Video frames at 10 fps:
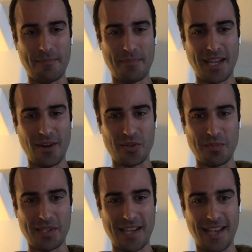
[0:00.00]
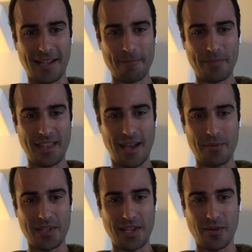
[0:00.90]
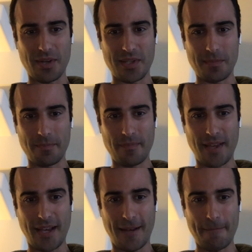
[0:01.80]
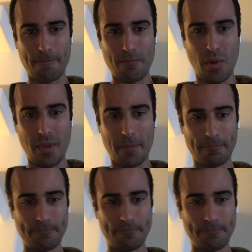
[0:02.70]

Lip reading: beginner's mistake, and that was the Icarus moment.